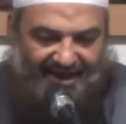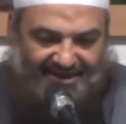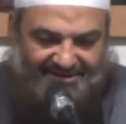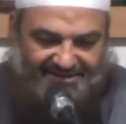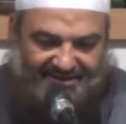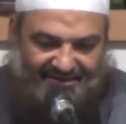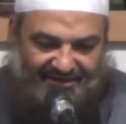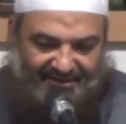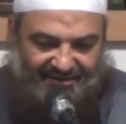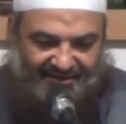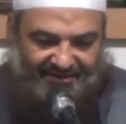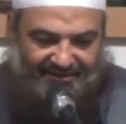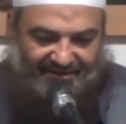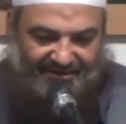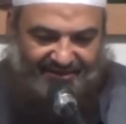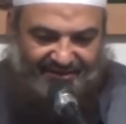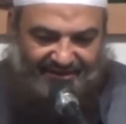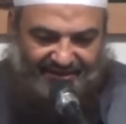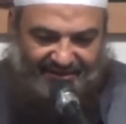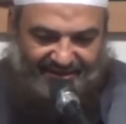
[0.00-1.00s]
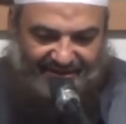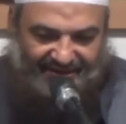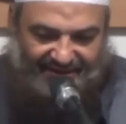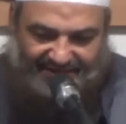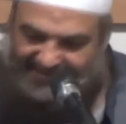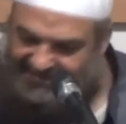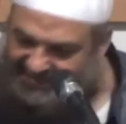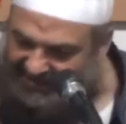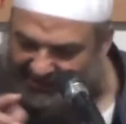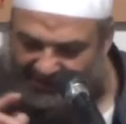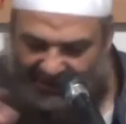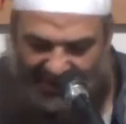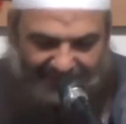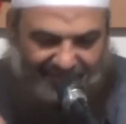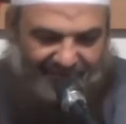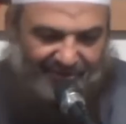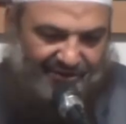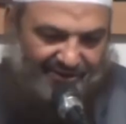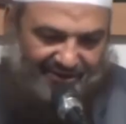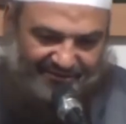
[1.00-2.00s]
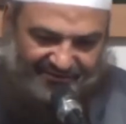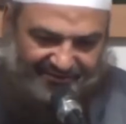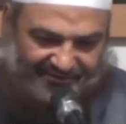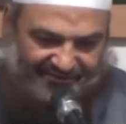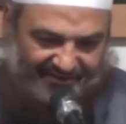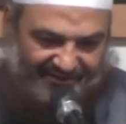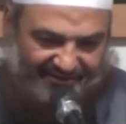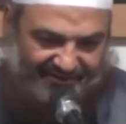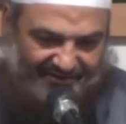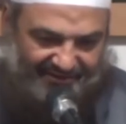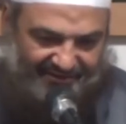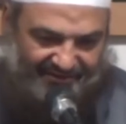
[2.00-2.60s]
asl, still you haven't got everything.